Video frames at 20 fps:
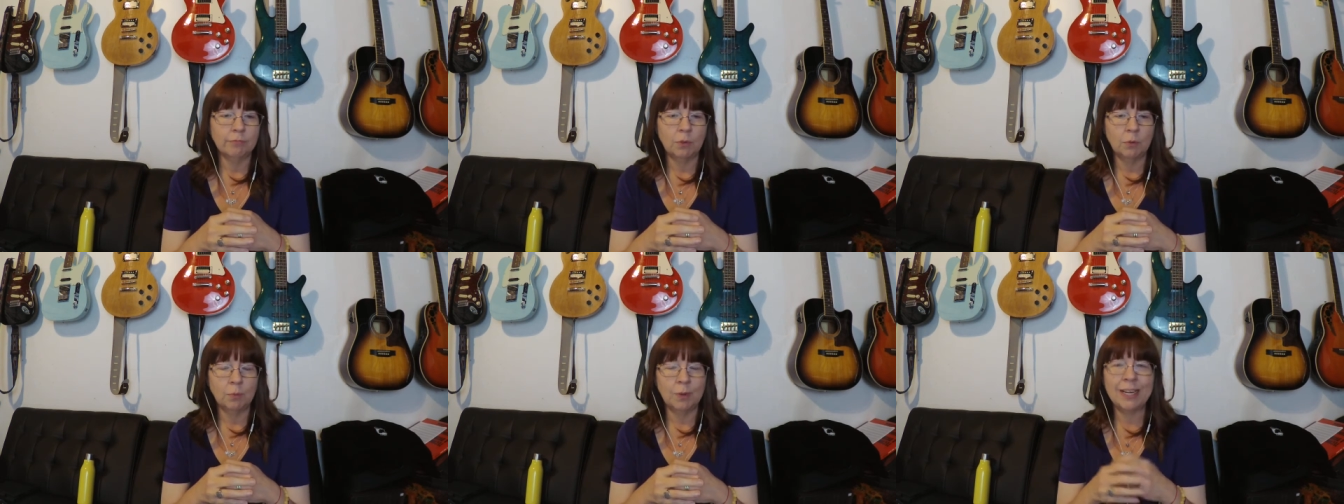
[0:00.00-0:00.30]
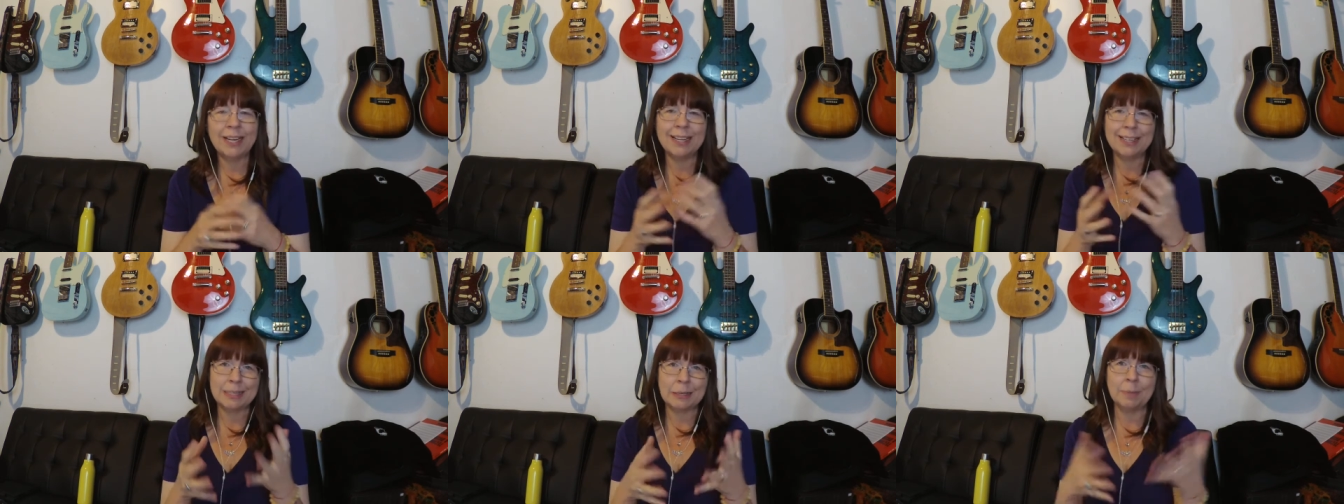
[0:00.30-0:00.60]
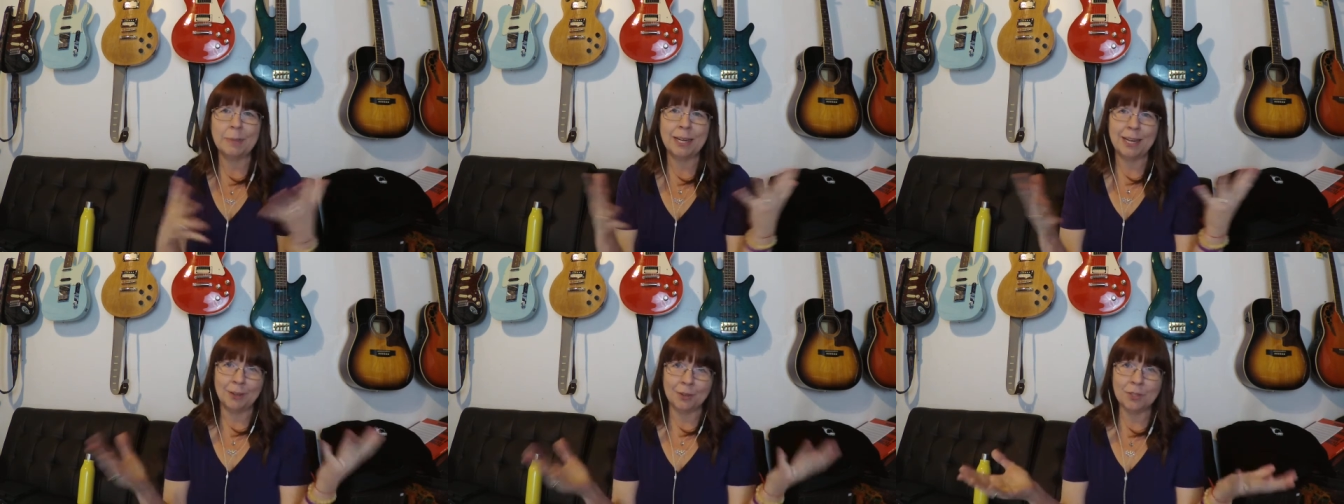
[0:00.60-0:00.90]
reading
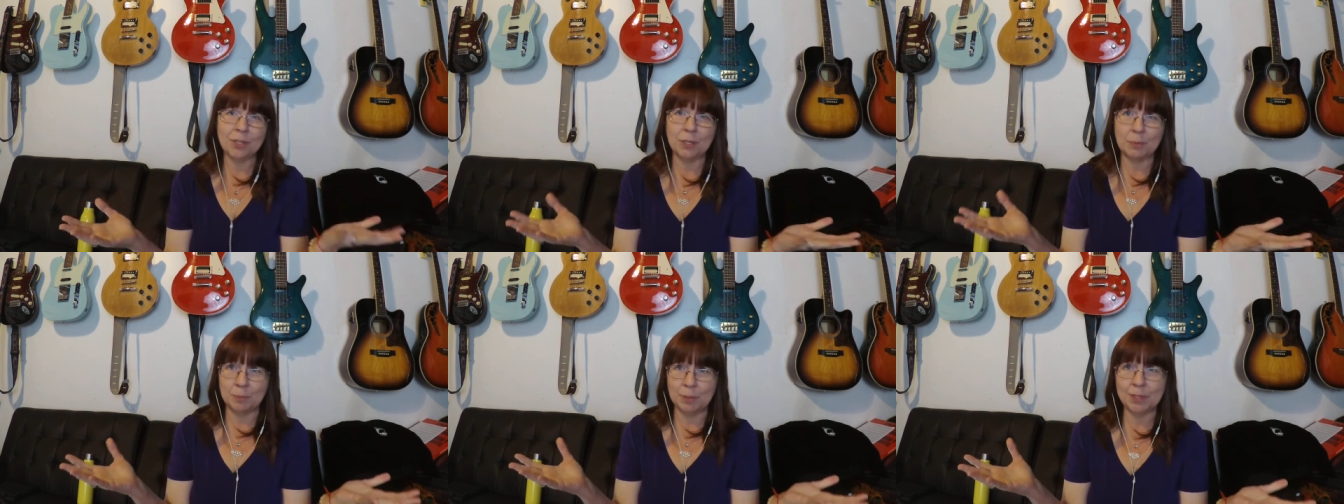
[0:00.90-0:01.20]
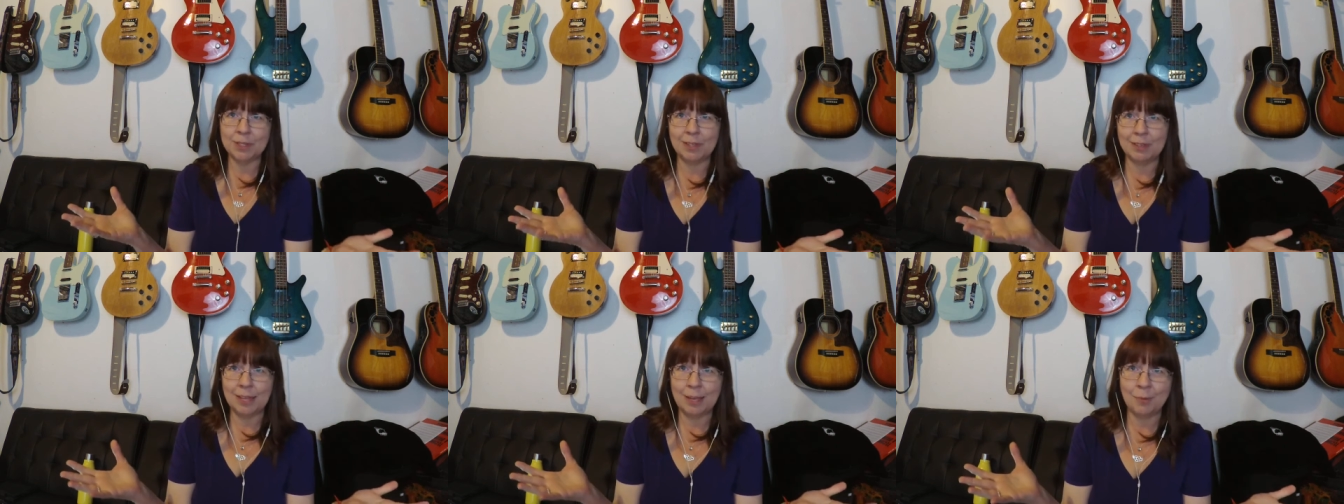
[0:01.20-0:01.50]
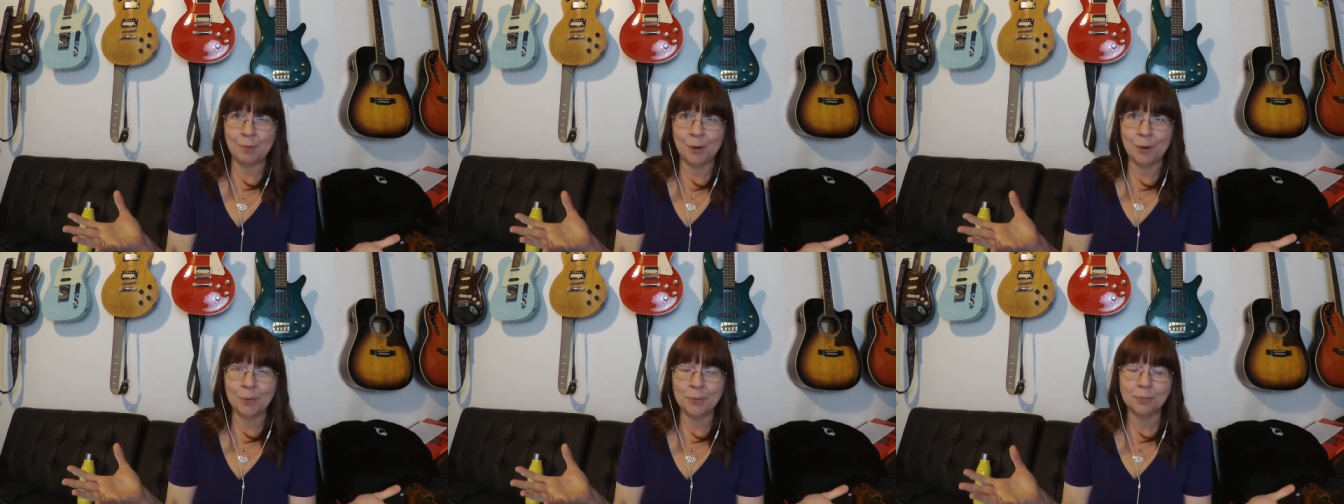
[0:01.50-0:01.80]
somebody else's book that they
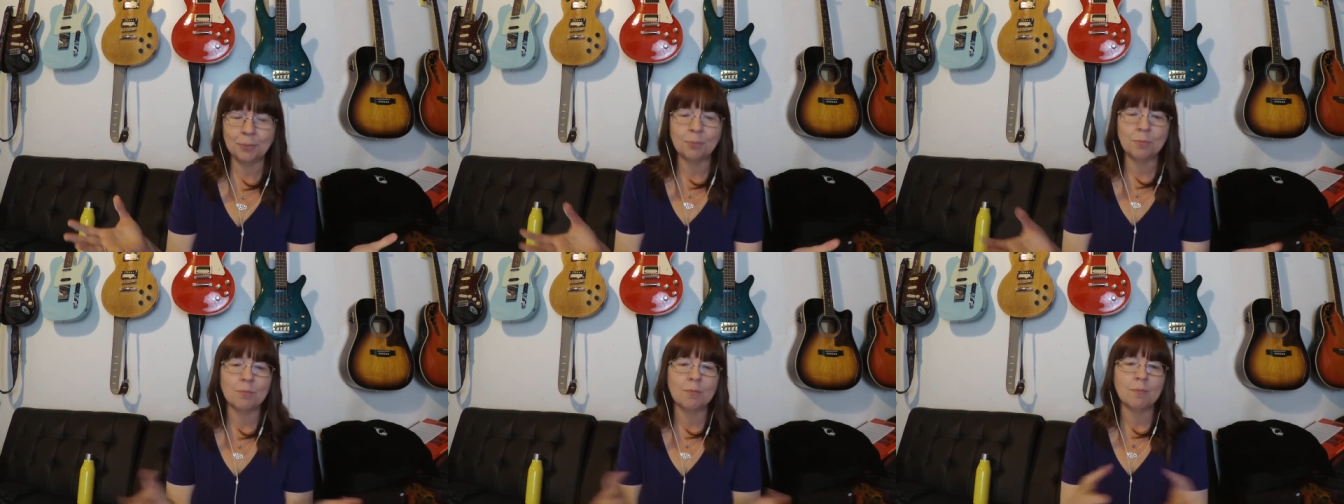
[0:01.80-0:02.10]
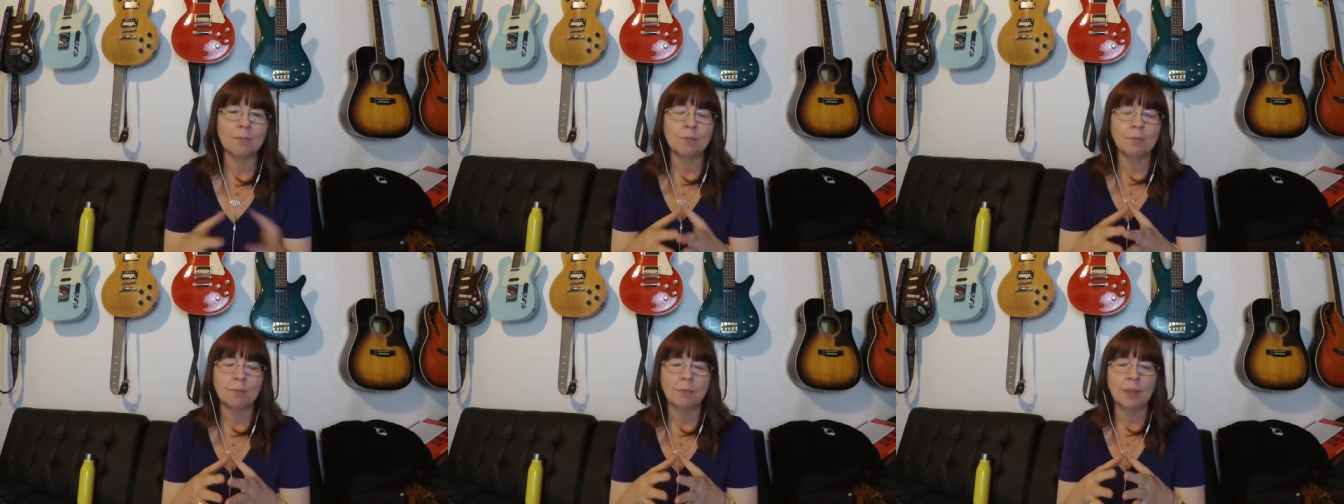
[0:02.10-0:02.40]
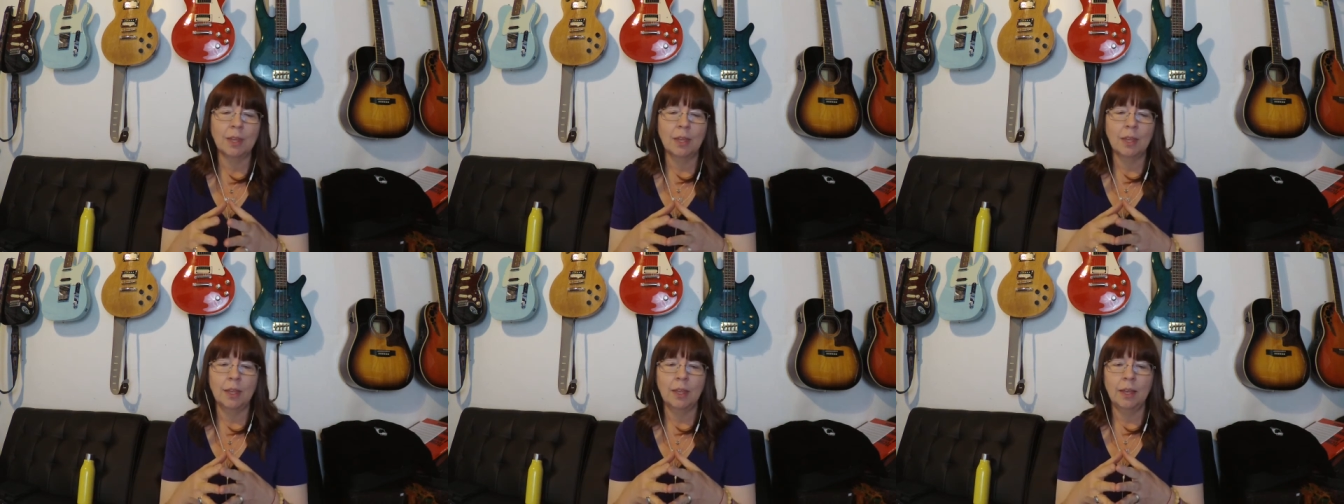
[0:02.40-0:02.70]
wrote.
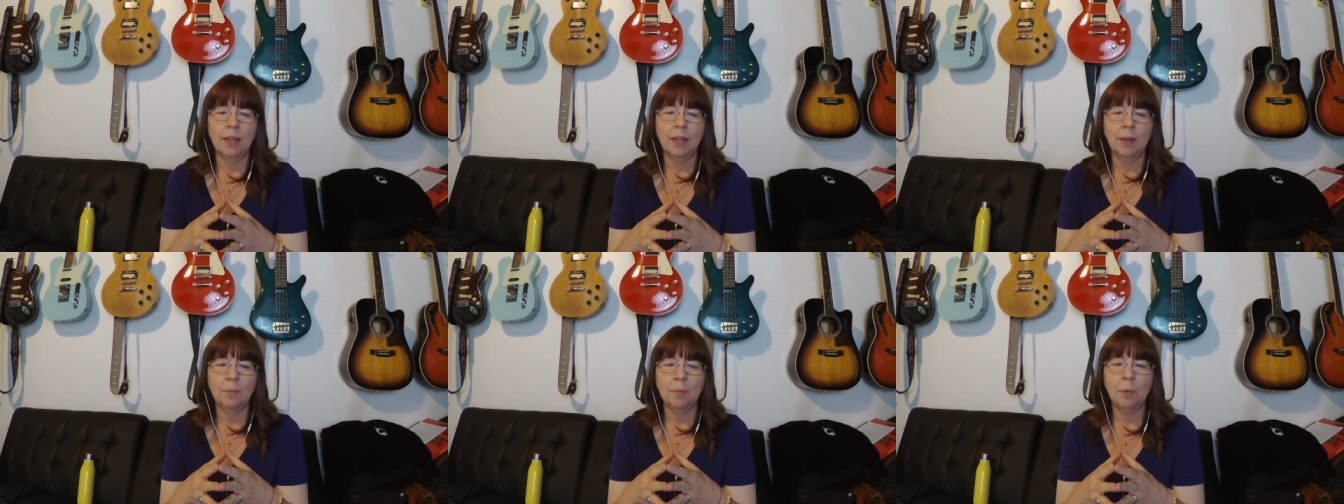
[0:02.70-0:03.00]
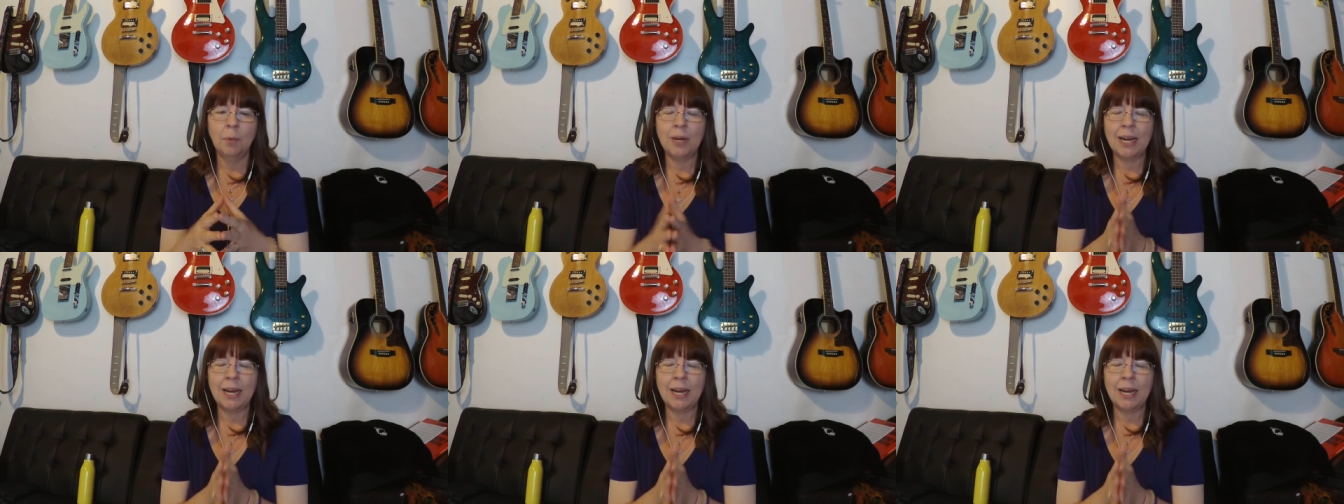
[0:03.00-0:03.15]
But